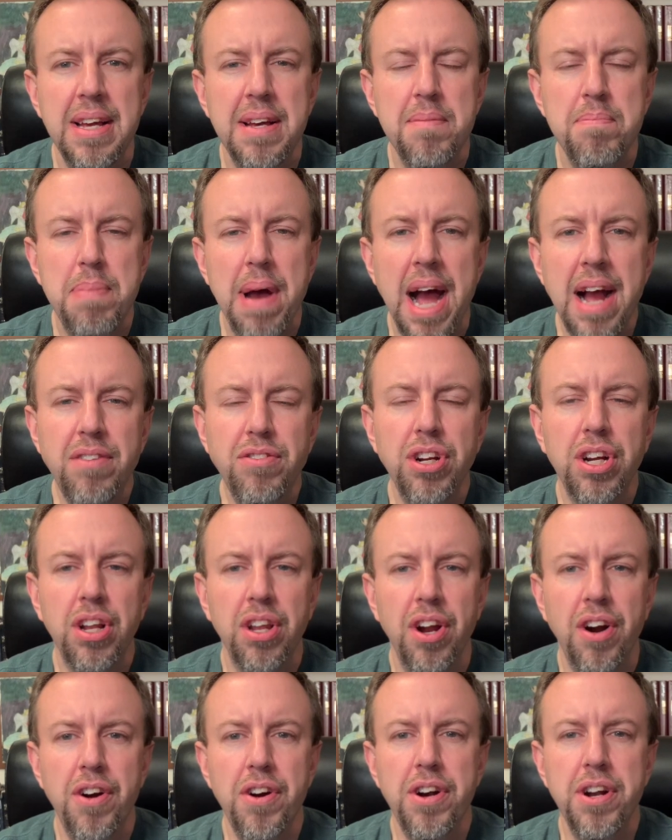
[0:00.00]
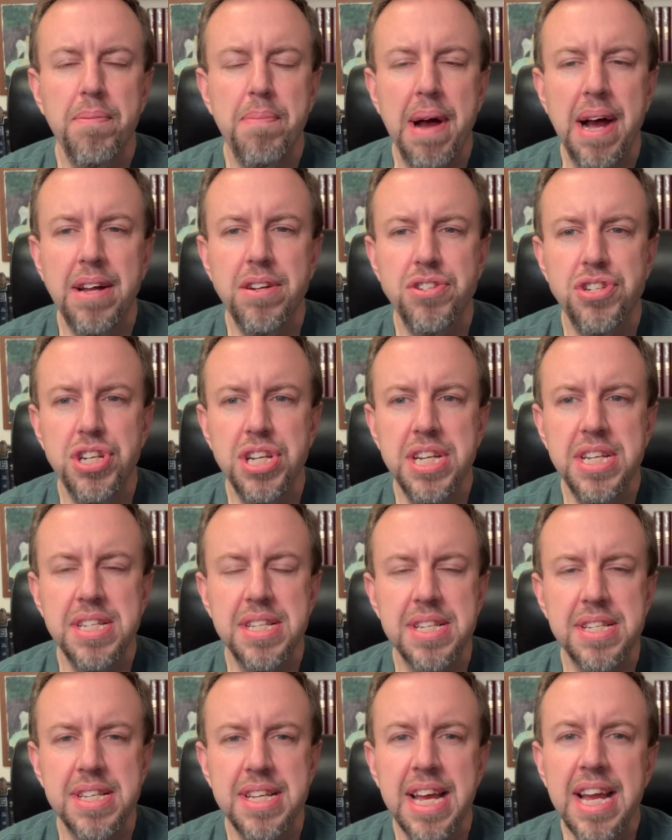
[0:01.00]
Patrick learned about
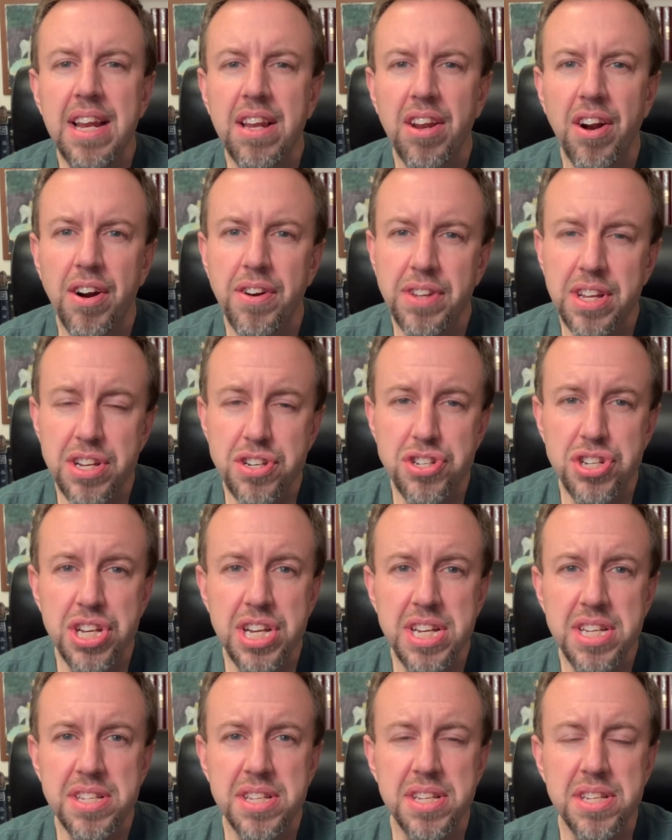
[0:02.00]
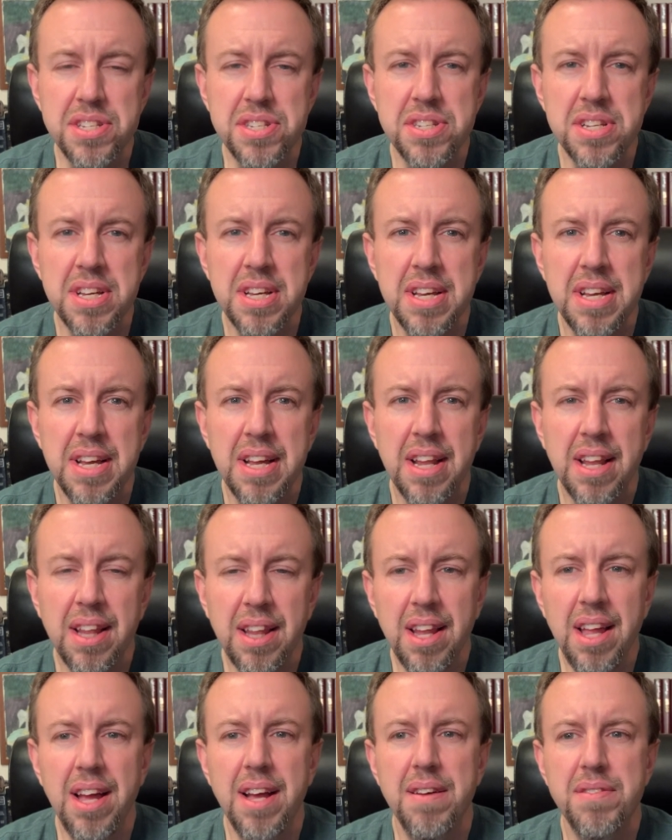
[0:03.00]
Jesus, and he learned that Jesus
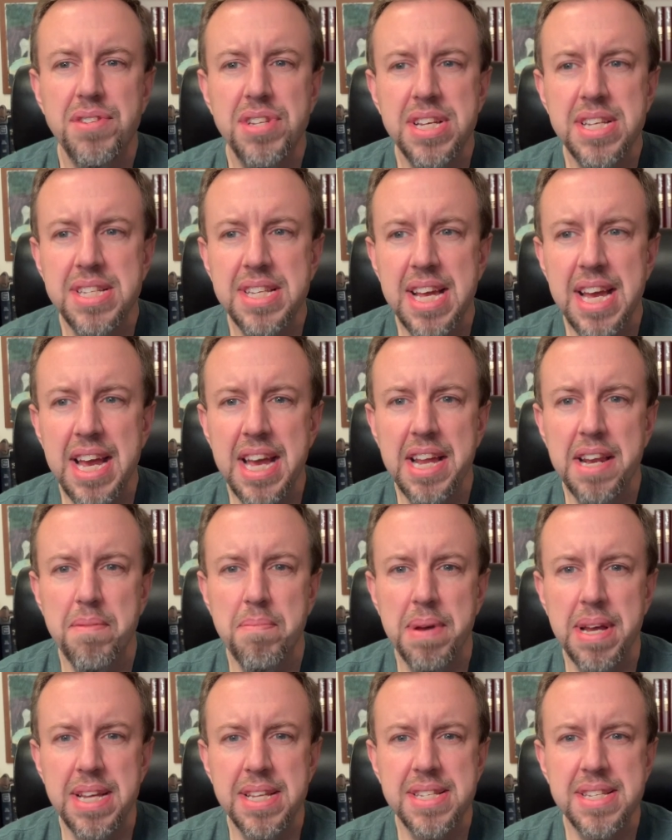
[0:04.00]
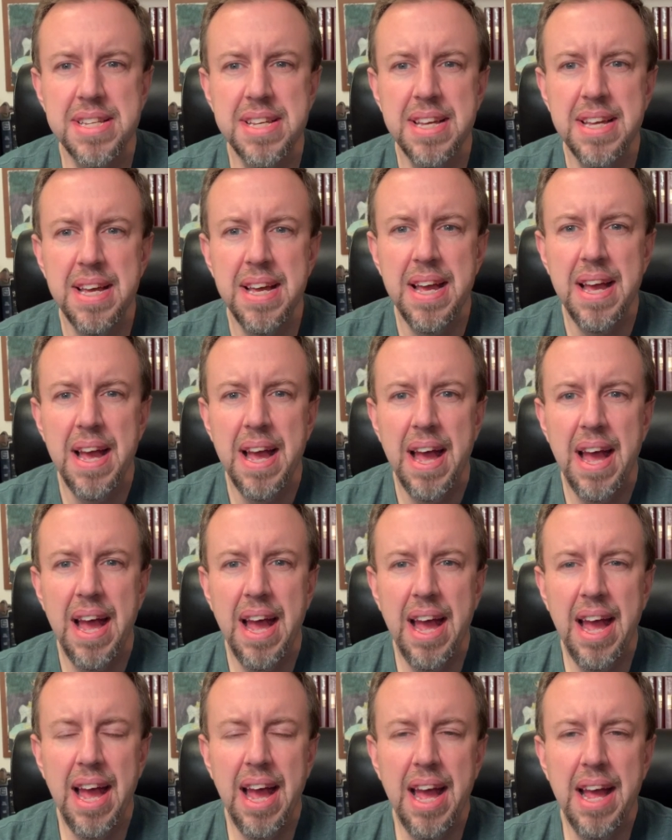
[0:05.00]
loves his enemies.
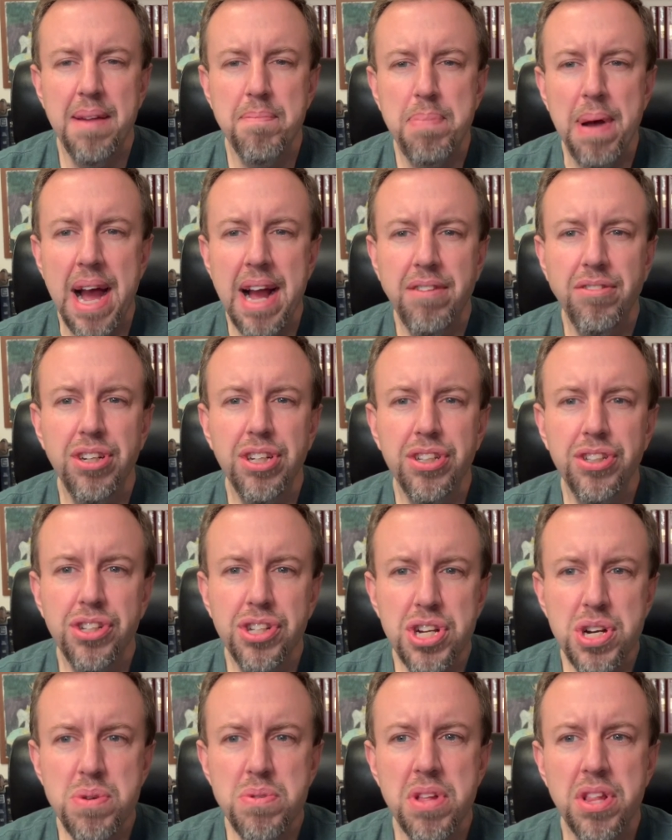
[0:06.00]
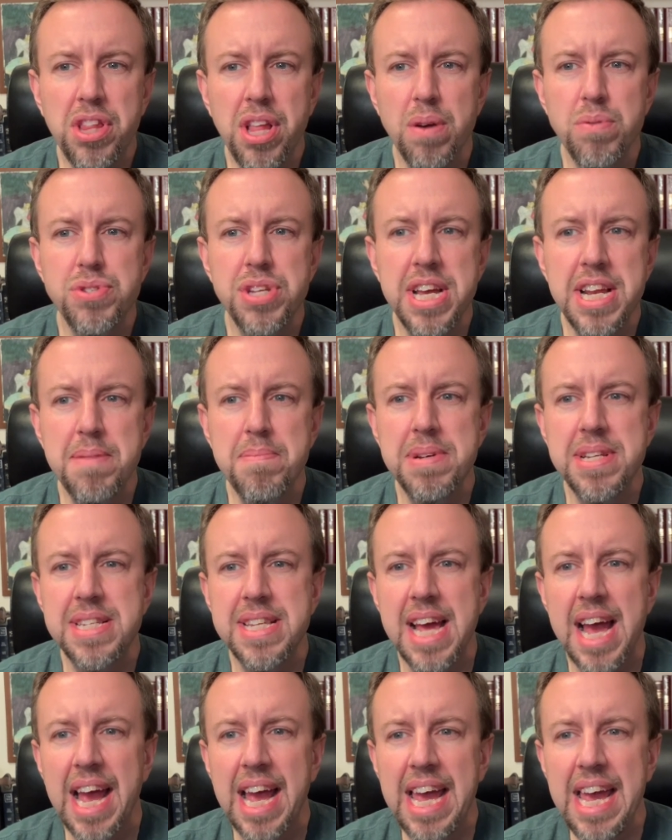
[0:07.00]
And Patrick knew that those enemies
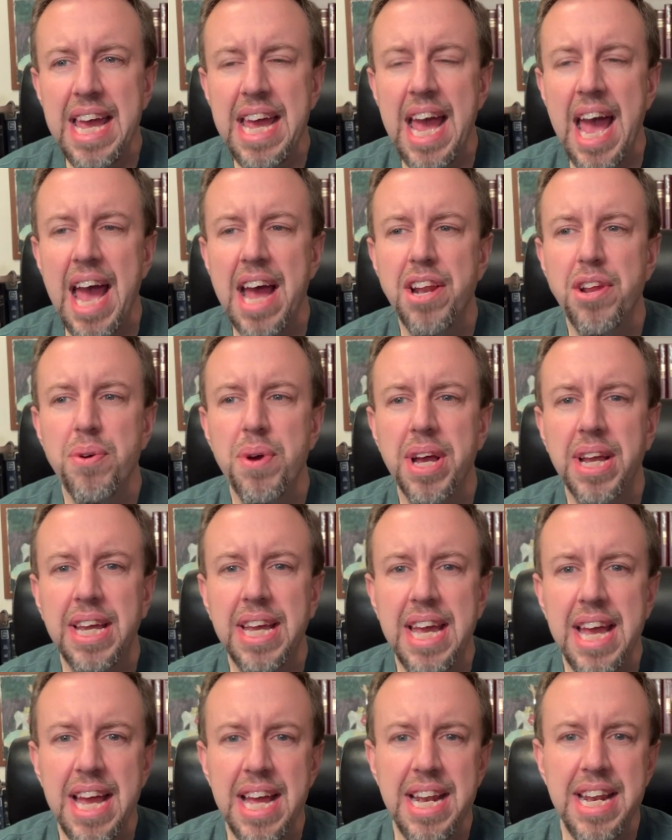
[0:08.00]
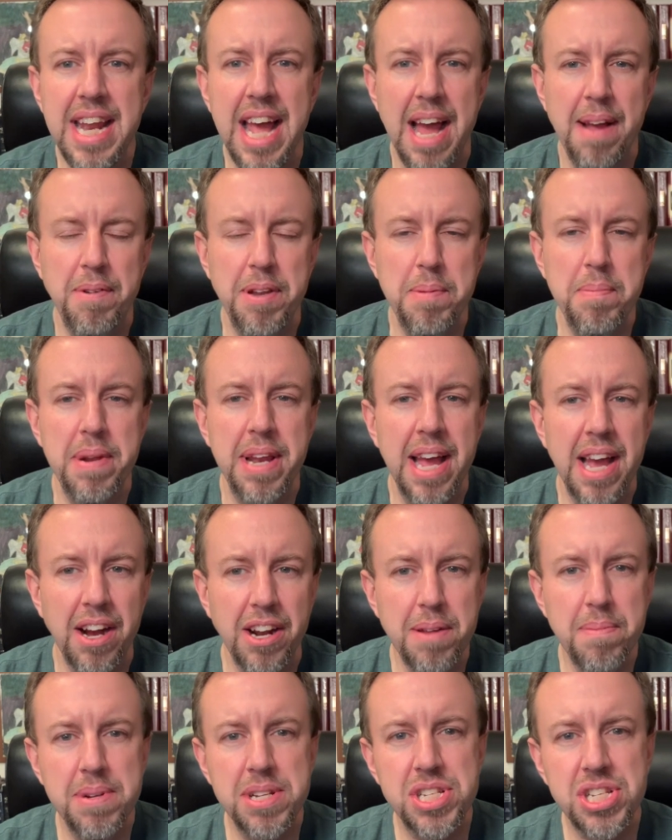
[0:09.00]
that he had who had kidnapped him and held
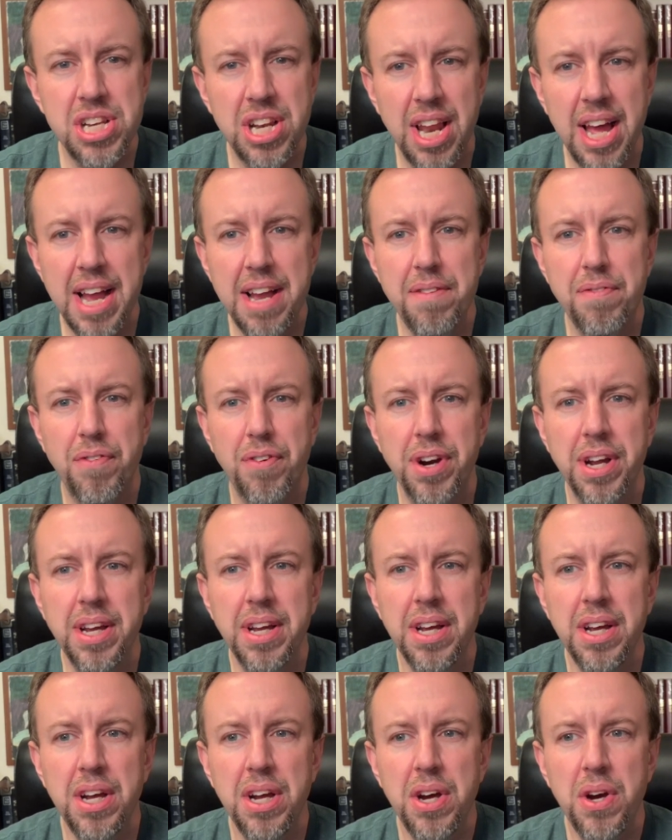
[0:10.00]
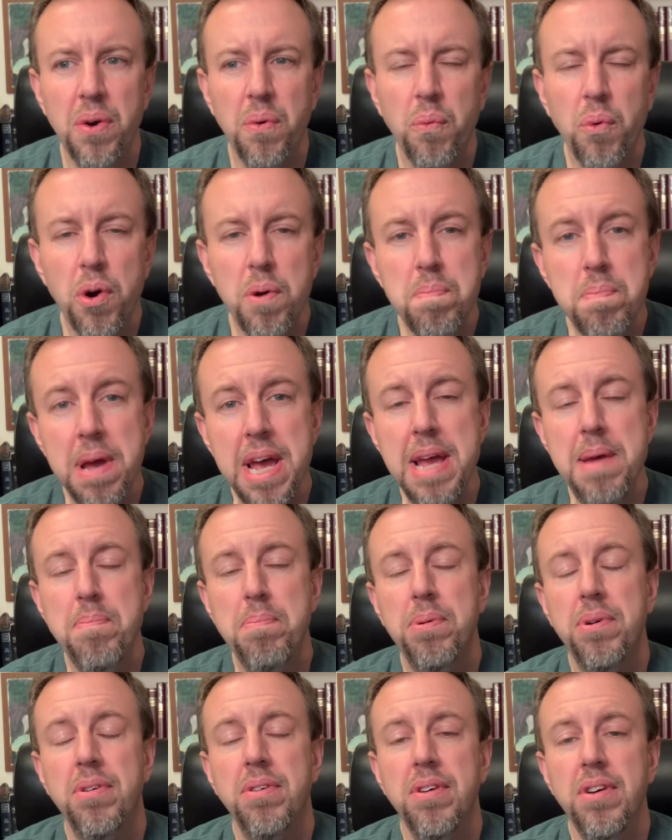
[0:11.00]
him in slavery were
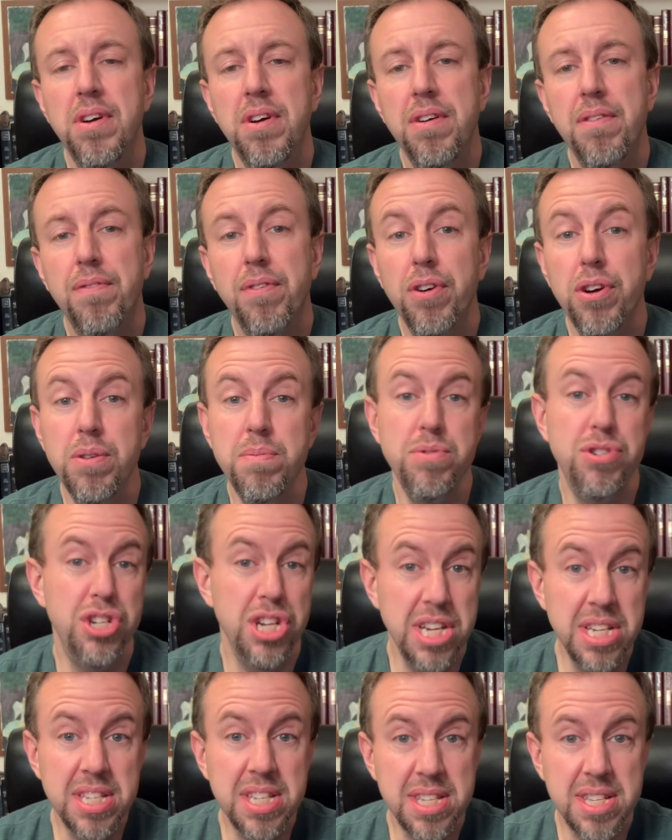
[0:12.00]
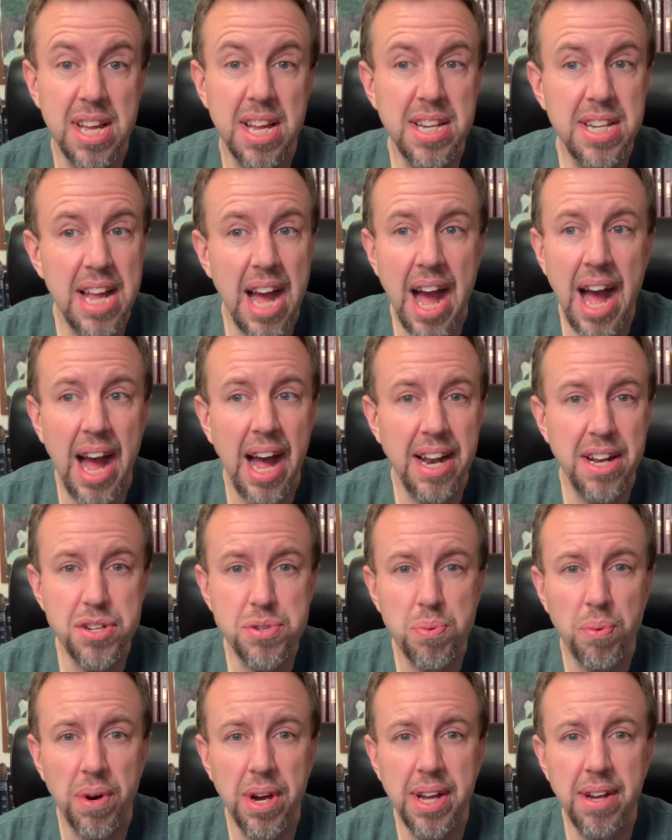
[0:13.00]
people for whom Jesus had died
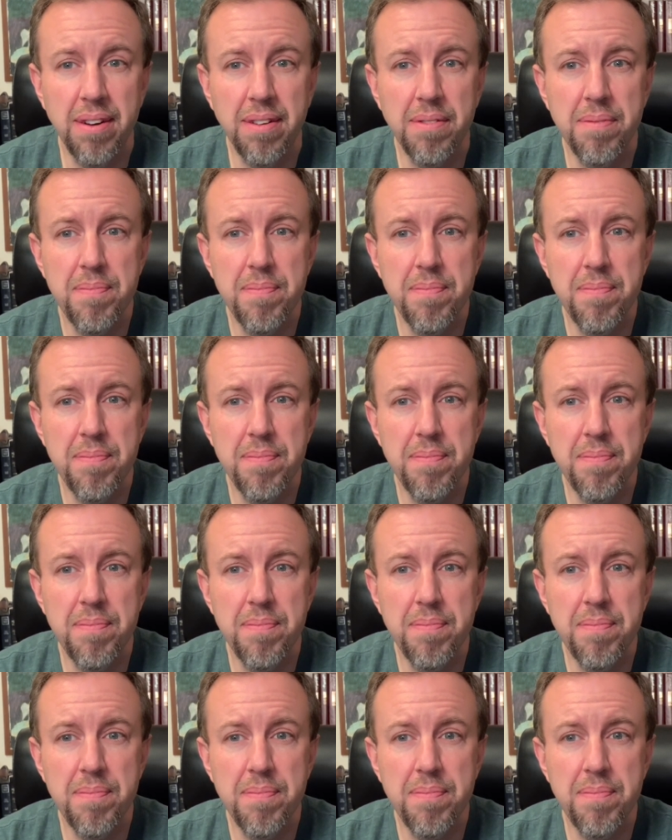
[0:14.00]
as well.